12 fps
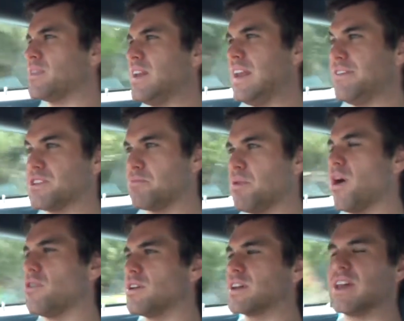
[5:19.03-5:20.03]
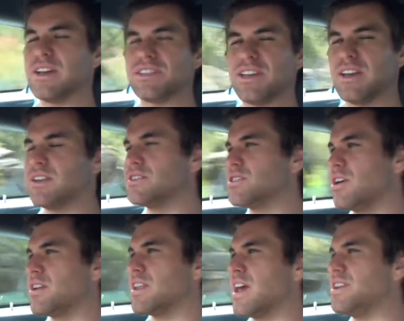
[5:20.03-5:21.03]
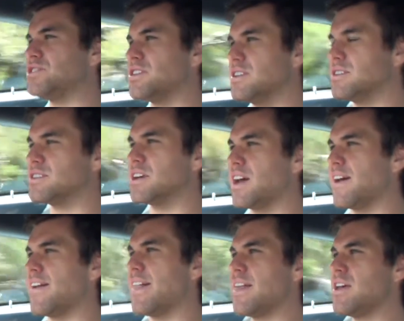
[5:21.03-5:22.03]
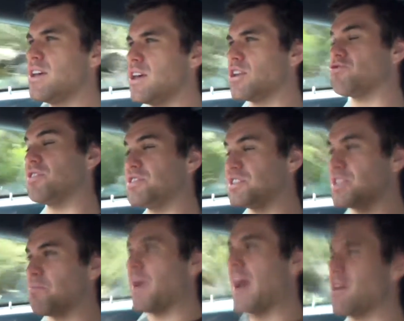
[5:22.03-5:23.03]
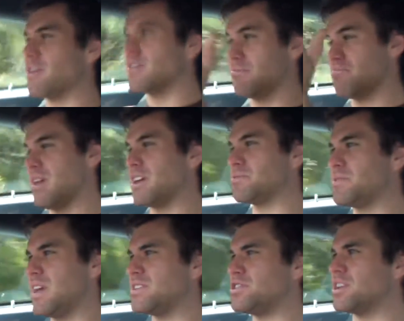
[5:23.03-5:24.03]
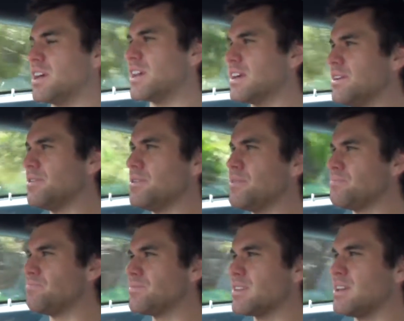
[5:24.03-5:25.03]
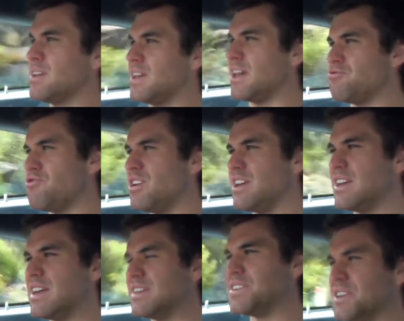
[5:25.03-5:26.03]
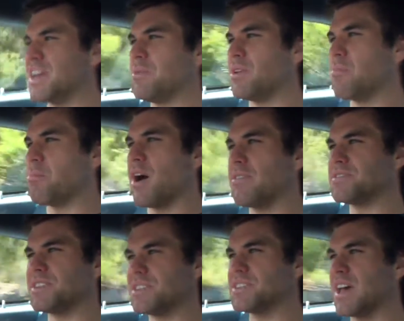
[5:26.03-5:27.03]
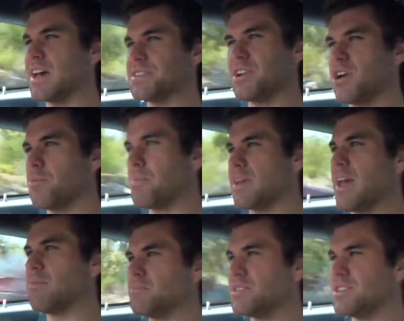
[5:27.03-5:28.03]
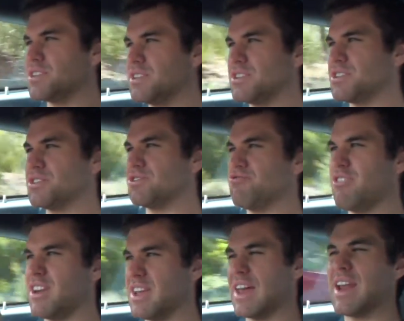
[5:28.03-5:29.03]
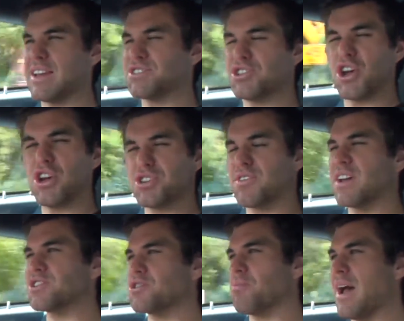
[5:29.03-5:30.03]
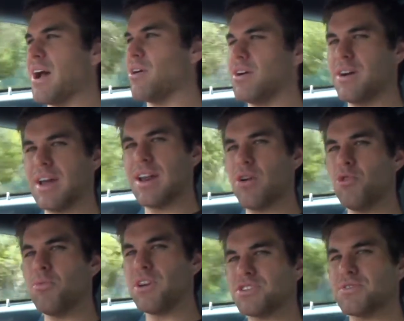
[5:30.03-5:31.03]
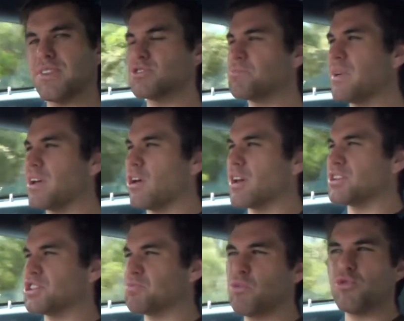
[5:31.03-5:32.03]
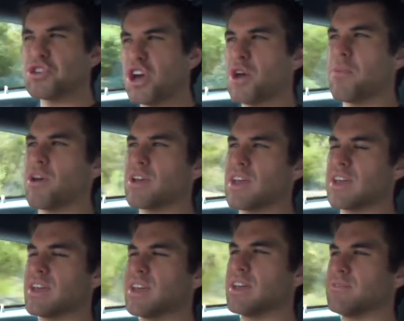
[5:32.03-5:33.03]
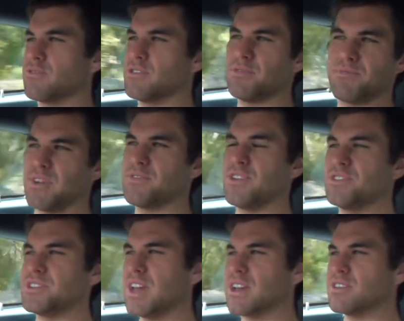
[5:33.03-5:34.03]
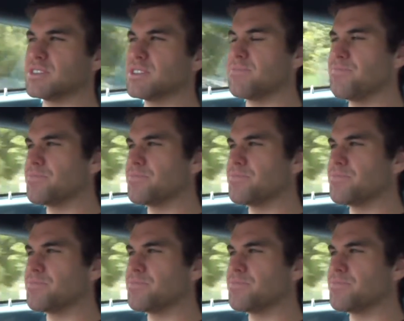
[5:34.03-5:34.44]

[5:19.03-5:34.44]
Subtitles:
the lift component kicks in inside the engine and increases the power exponentially. you really need to keep it above 6,000 RPM to really get that surge of extra power, and it almost feels a bit like a small turbo kicking in for a few seconds.